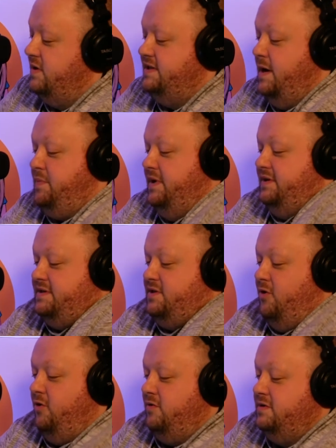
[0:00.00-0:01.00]
When deputies
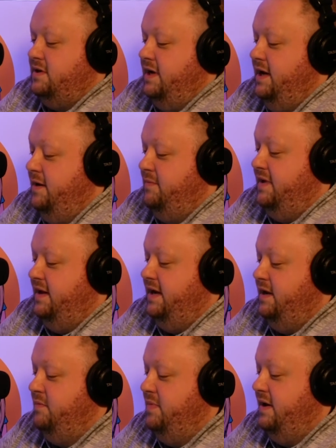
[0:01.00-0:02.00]
told him that
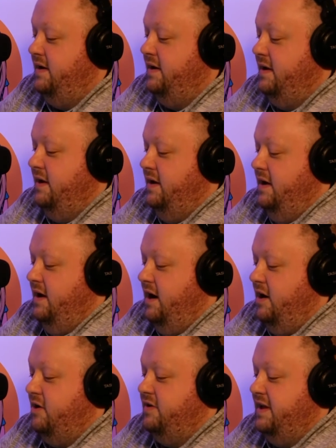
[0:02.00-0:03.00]
he'd been,
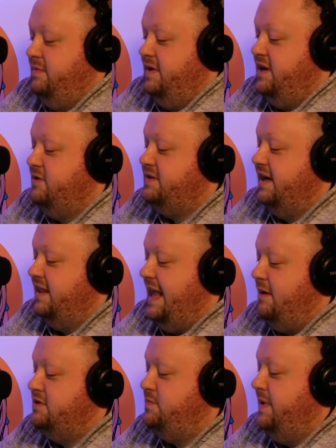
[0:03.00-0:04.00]
uh, or they'd been using a
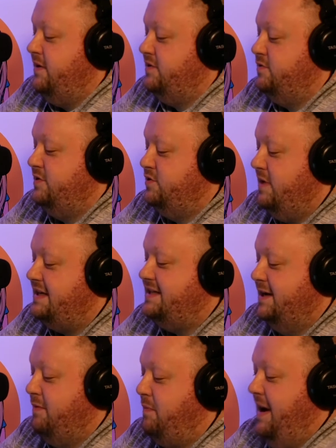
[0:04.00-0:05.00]
loudspeaker to address him,